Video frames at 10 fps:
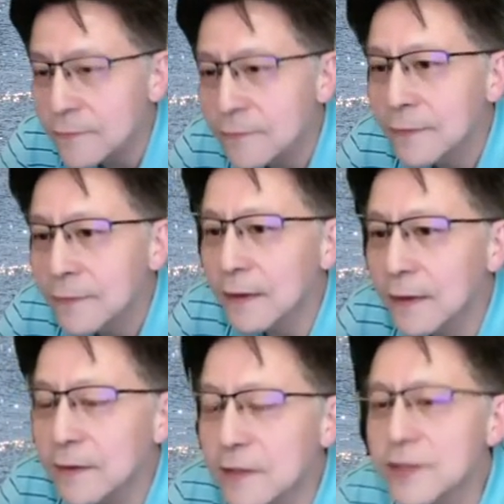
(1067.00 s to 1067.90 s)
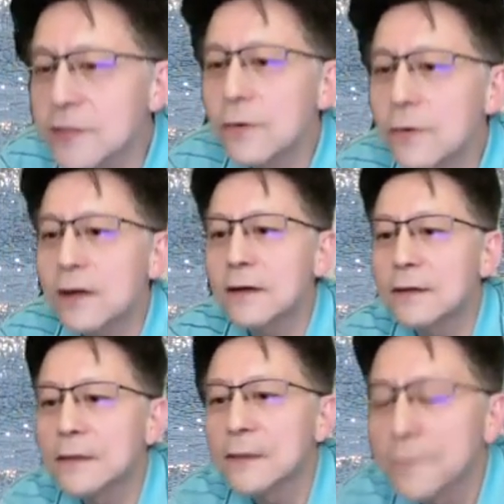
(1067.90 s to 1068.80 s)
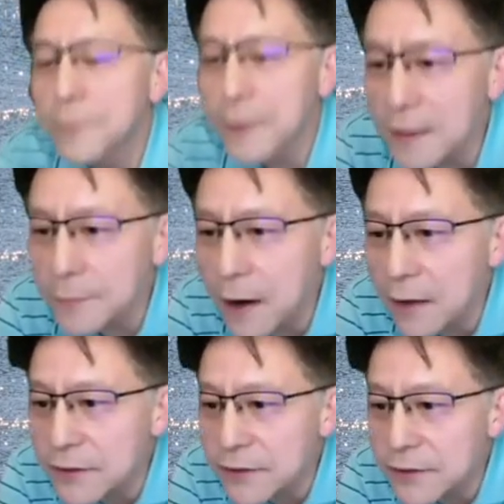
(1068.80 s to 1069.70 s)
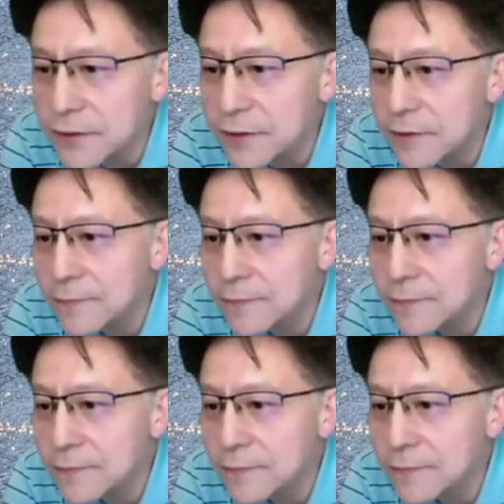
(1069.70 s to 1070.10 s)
Deng Xinwang, plant biologist,